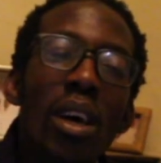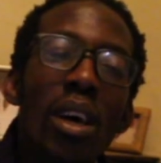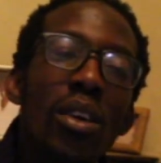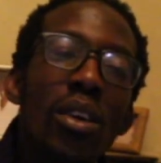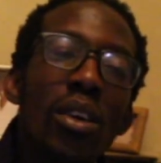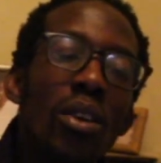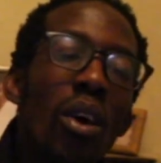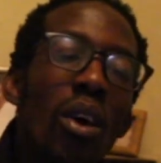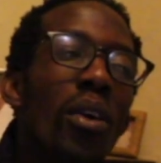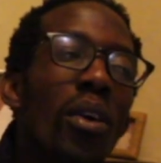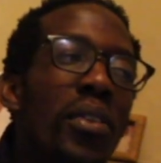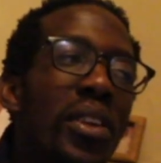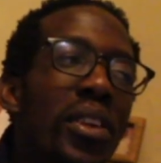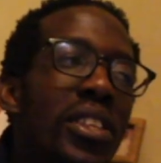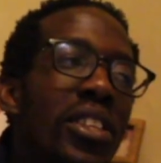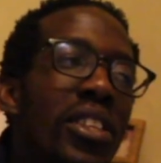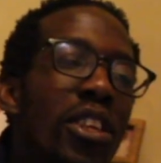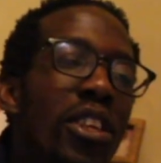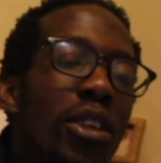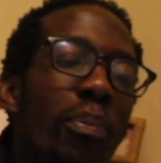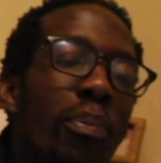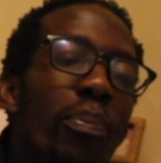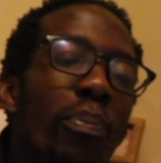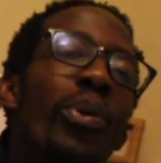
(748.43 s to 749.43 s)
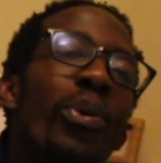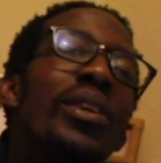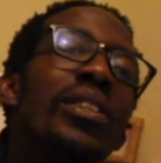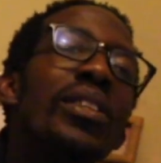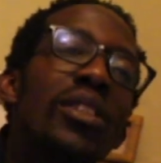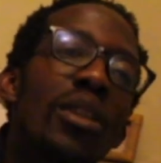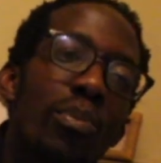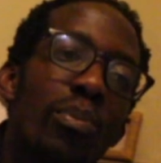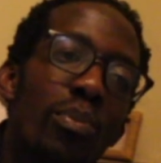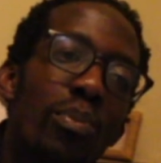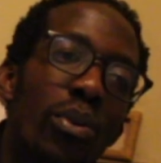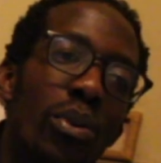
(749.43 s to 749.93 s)
no, these are the
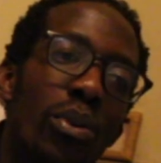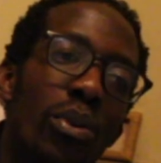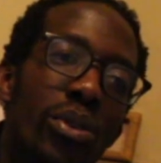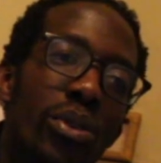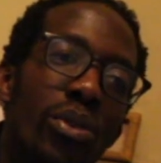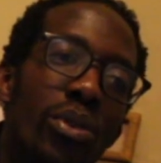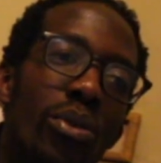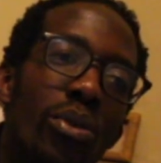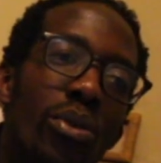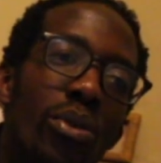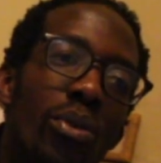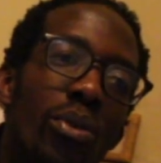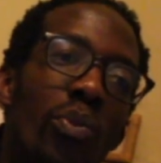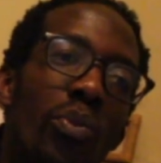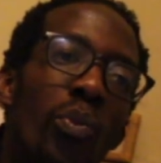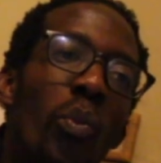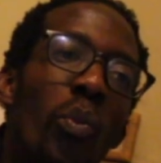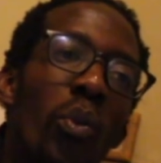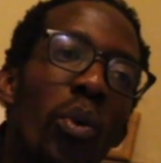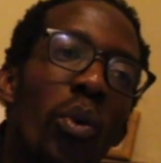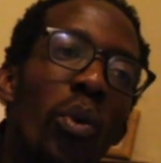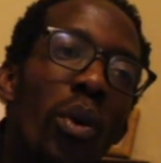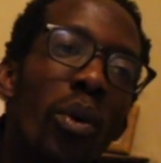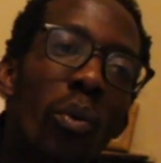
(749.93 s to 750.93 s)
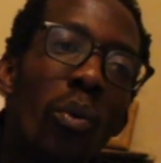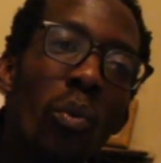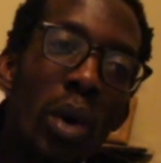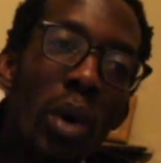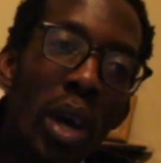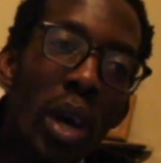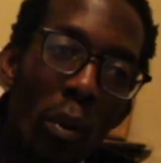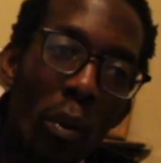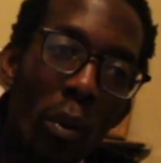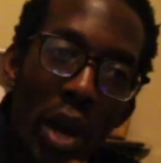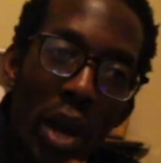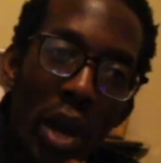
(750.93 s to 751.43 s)
principles.
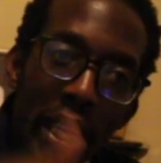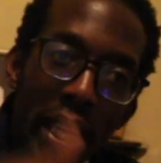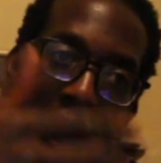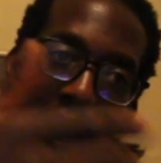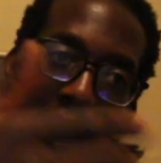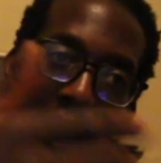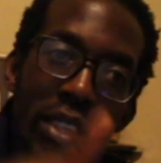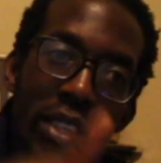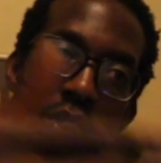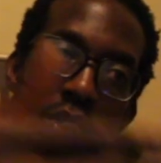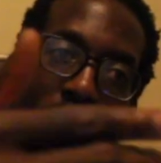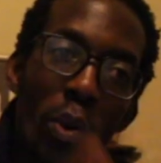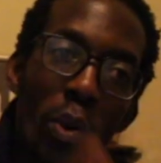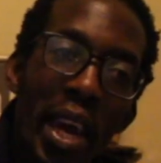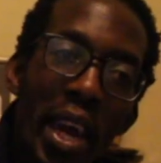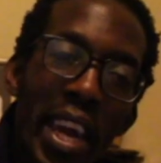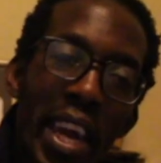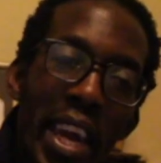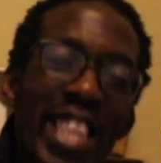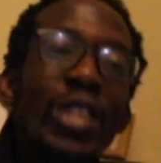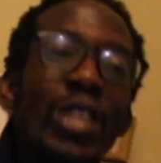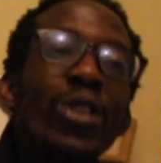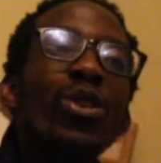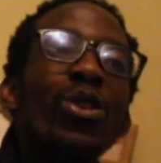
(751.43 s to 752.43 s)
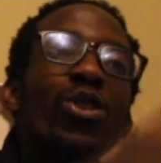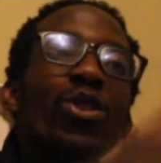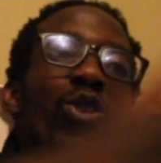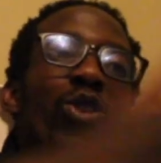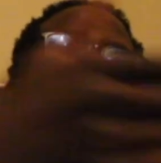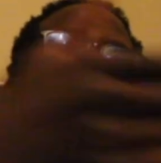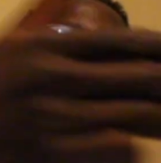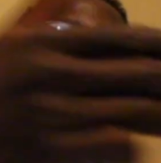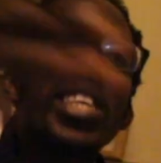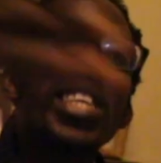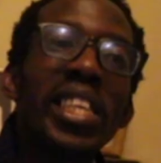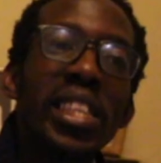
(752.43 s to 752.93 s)
Where we're
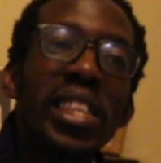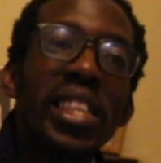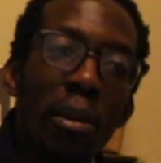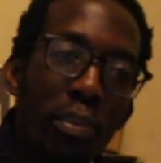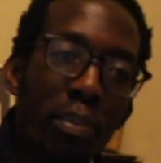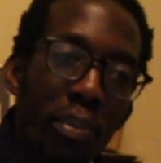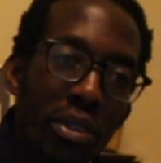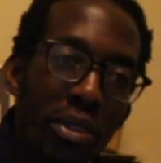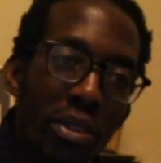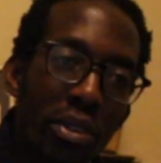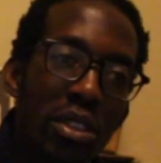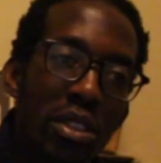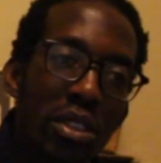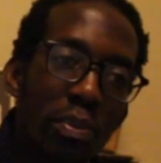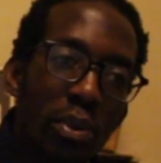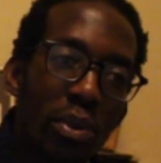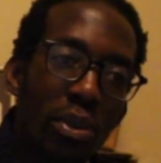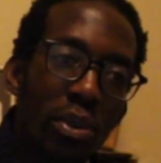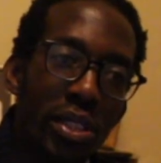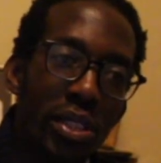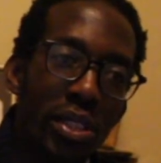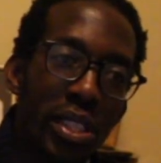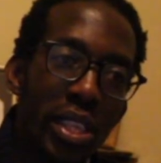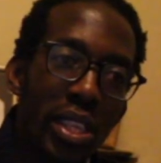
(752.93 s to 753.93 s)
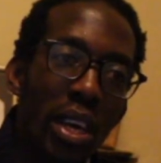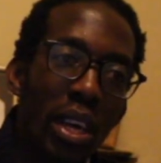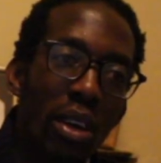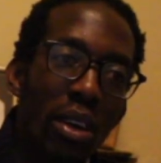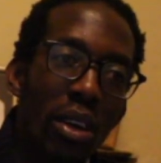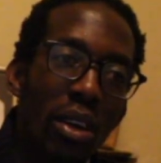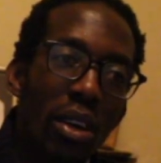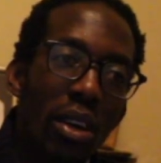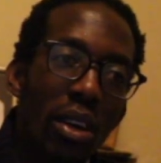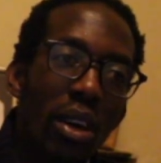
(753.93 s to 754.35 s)
introducing the principles. Okay. Now.